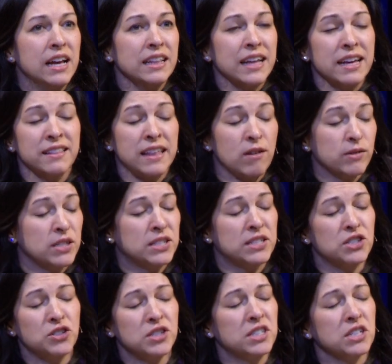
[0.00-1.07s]
That
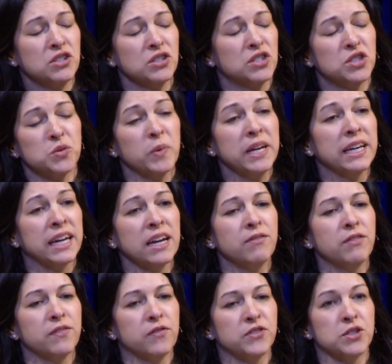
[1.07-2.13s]
was just such a sweet
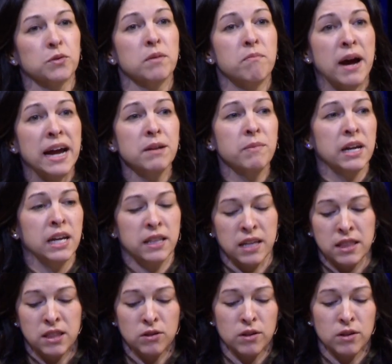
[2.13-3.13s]
gift to remind me that